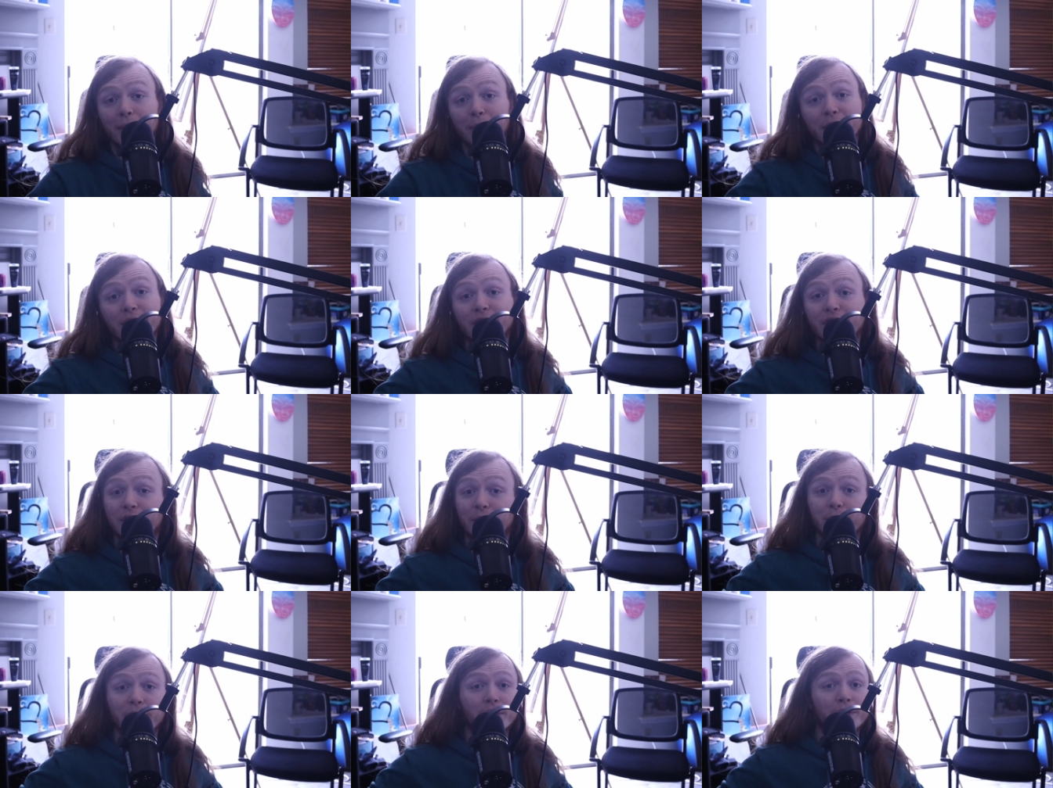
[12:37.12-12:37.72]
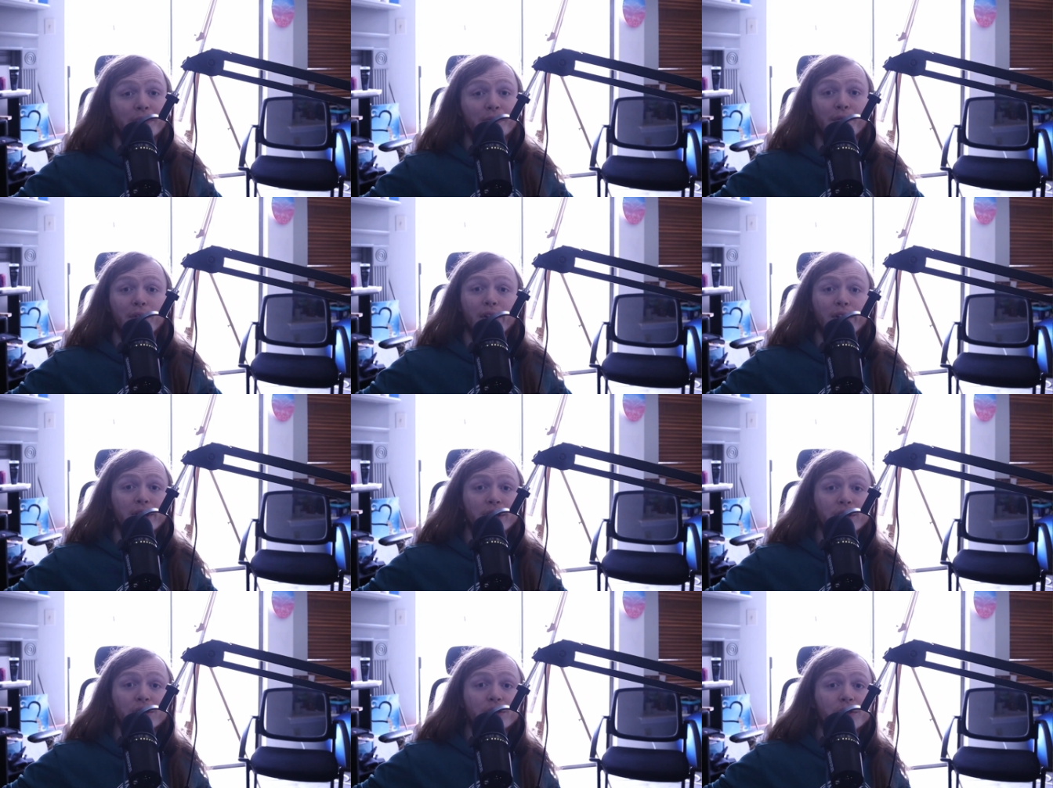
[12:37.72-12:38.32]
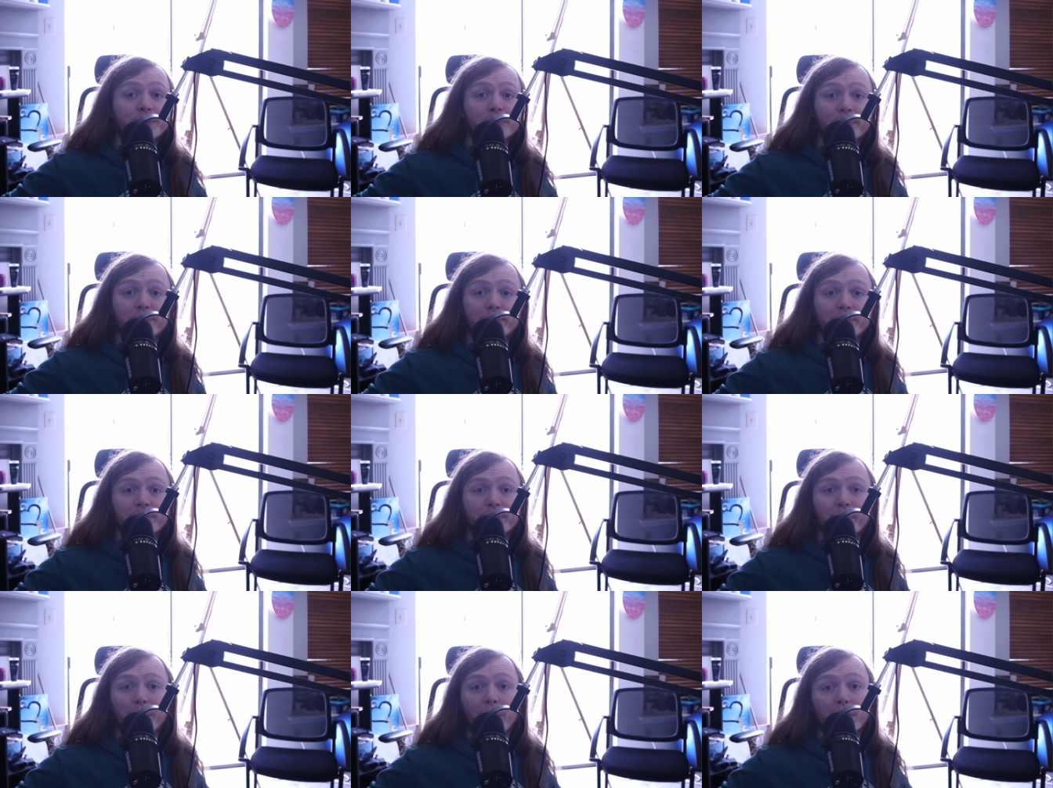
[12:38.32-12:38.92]
missed some of the funniest
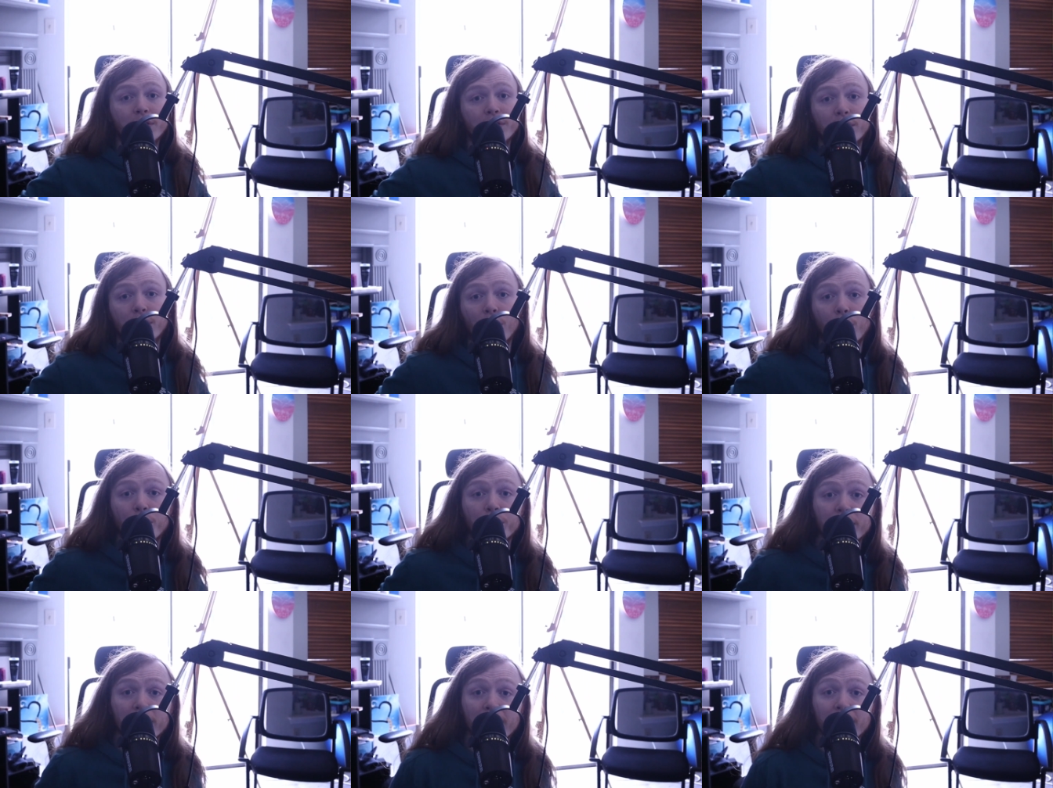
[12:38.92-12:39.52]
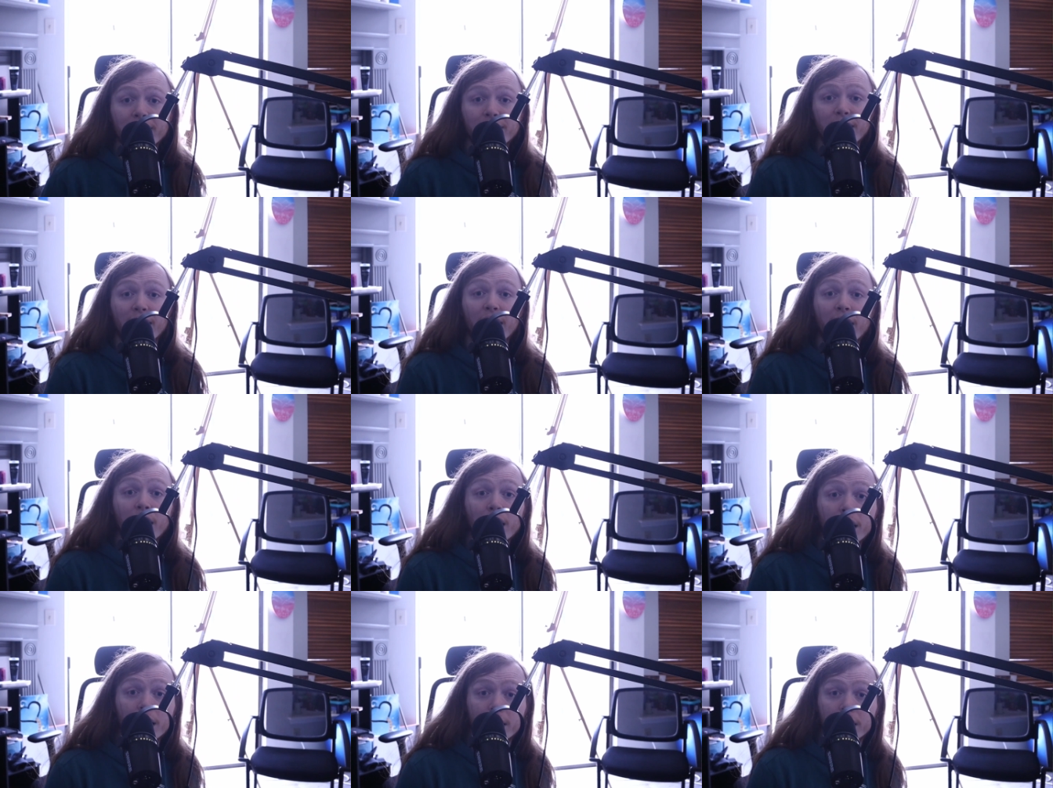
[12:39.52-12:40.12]
parts of the whole dang thing.